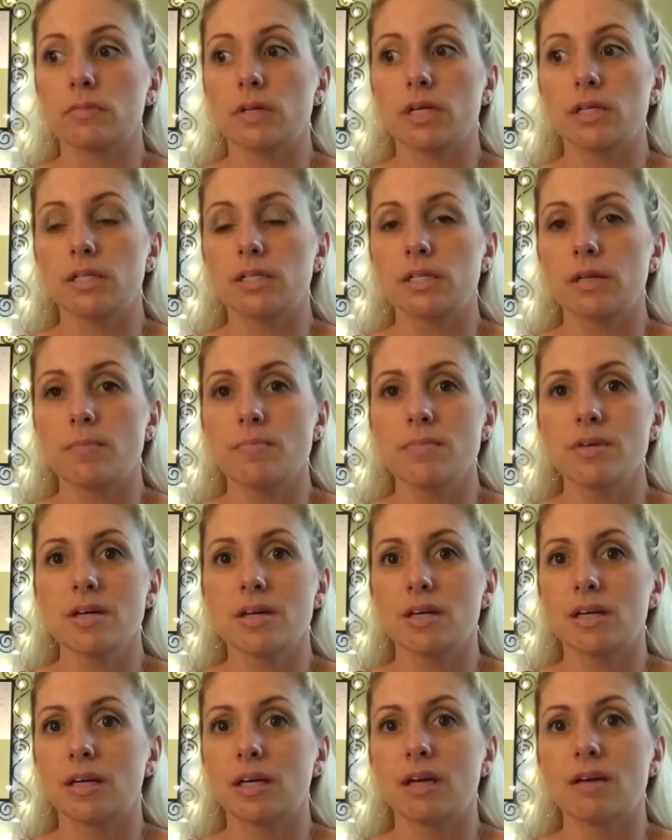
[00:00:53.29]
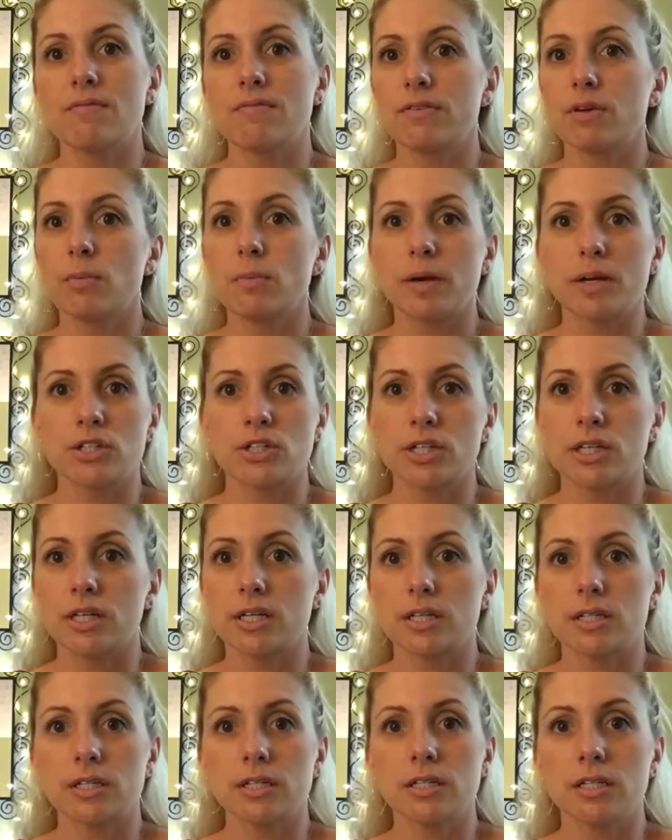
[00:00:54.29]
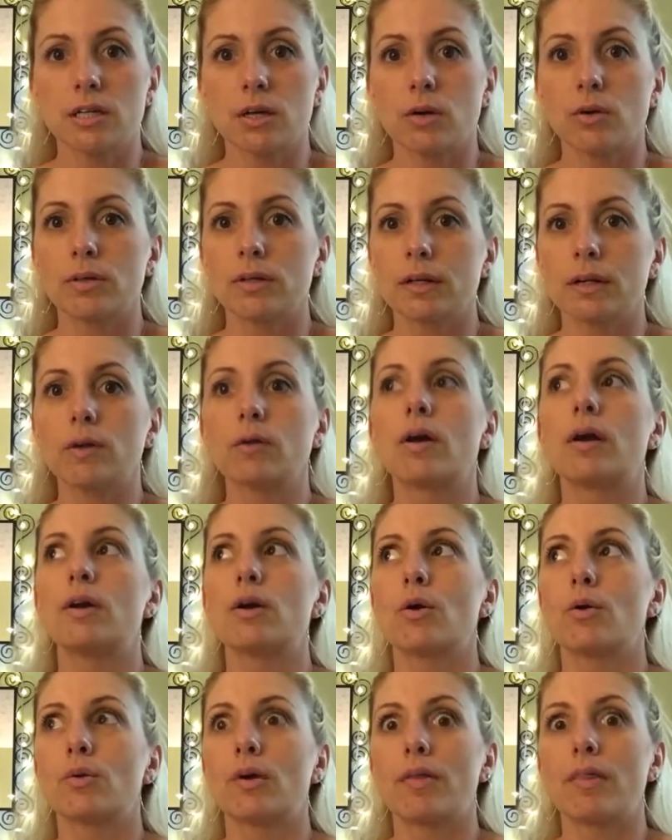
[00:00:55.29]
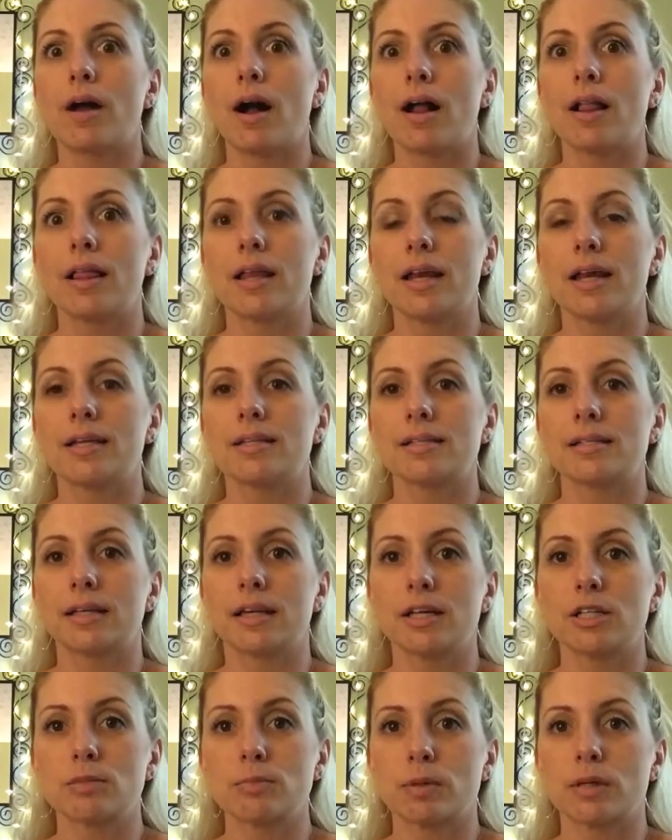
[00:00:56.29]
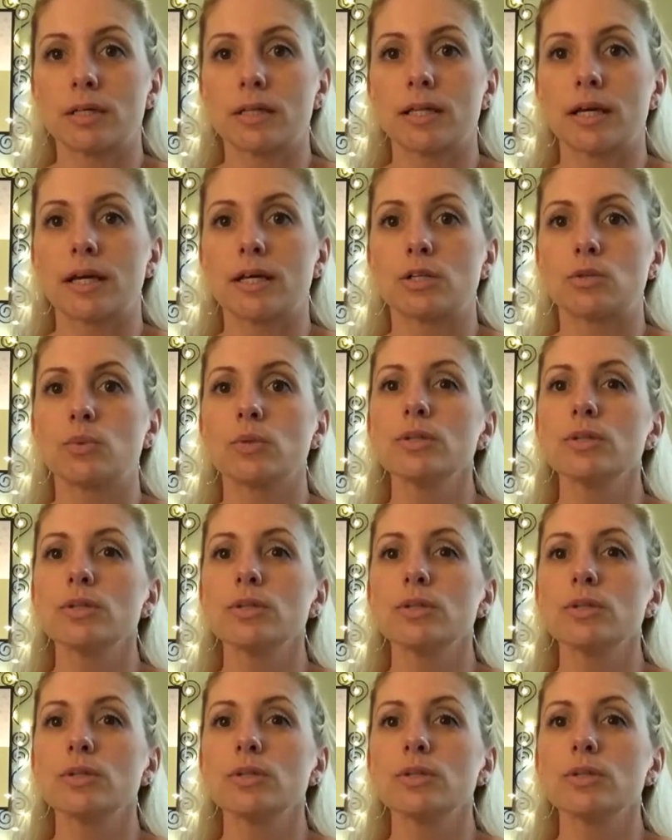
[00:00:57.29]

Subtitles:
it's something, like, if your budget is, like I know around the holidays and the kids' birthdays,